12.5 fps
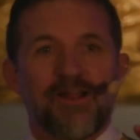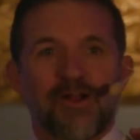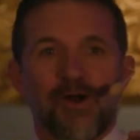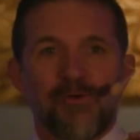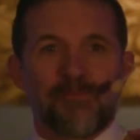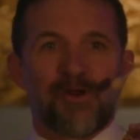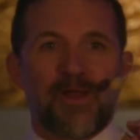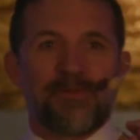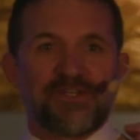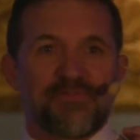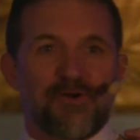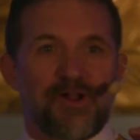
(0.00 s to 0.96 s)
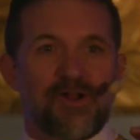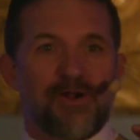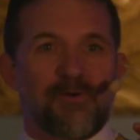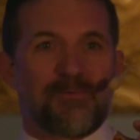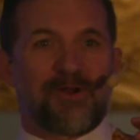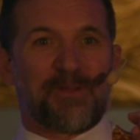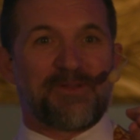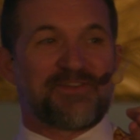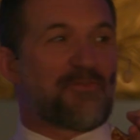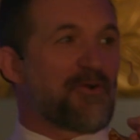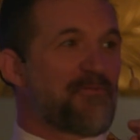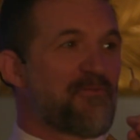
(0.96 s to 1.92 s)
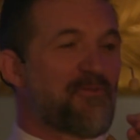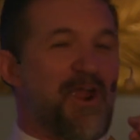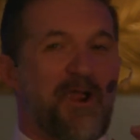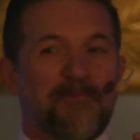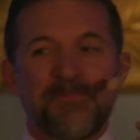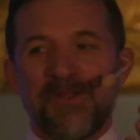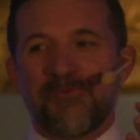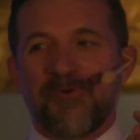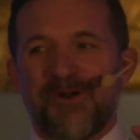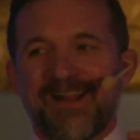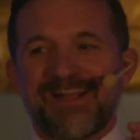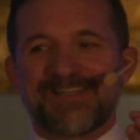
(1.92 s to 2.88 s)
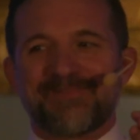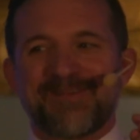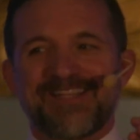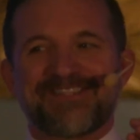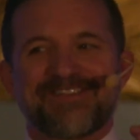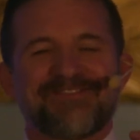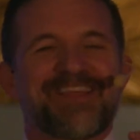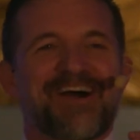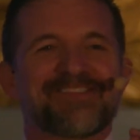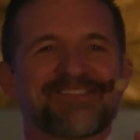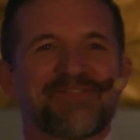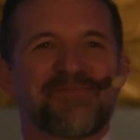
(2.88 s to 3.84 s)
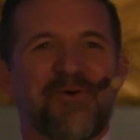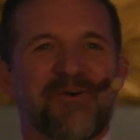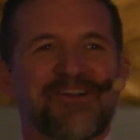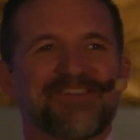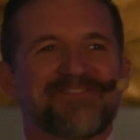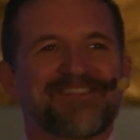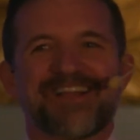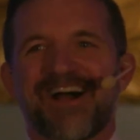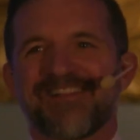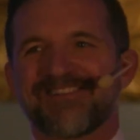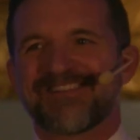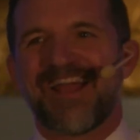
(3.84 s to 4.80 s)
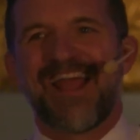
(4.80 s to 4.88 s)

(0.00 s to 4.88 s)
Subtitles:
Now go one more, now bid 2,400. Now go one more, now bid 2,400. Fair warning to bid $2,400